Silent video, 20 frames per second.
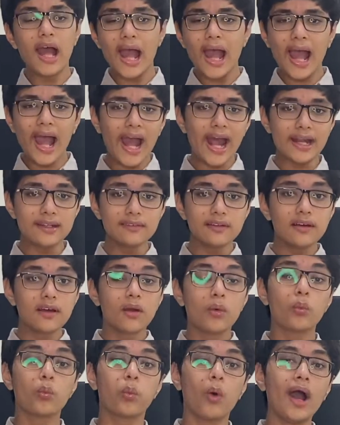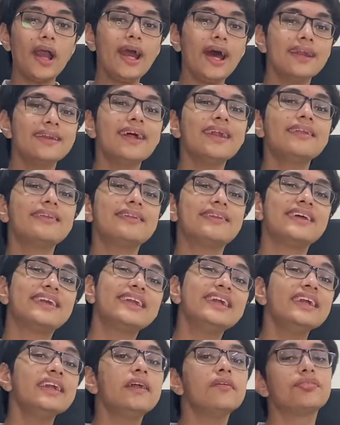And why are there
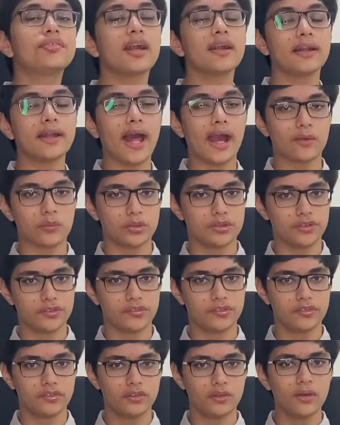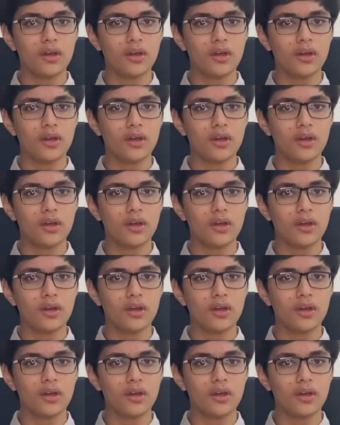3 different languages?